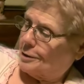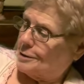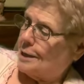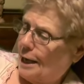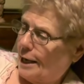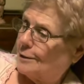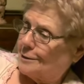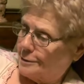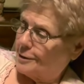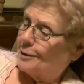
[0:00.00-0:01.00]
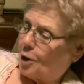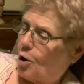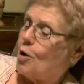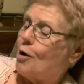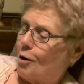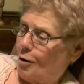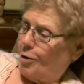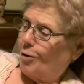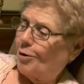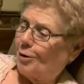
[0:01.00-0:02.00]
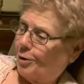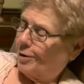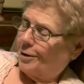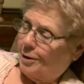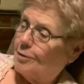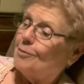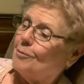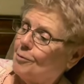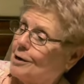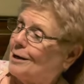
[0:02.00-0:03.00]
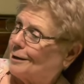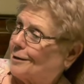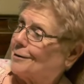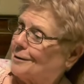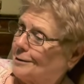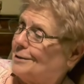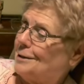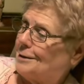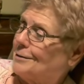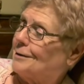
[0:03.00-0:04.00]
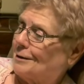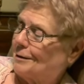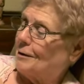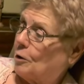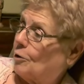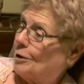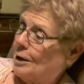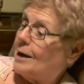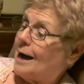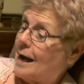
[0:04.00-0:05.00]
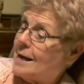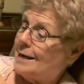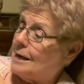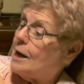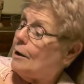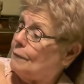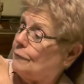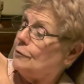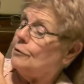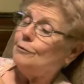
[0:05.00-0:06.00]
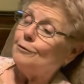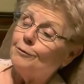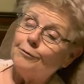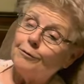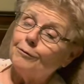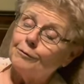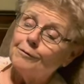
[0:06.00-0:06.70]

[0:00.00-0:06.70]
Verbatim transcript: That's a, oh, what a good girl. I love you.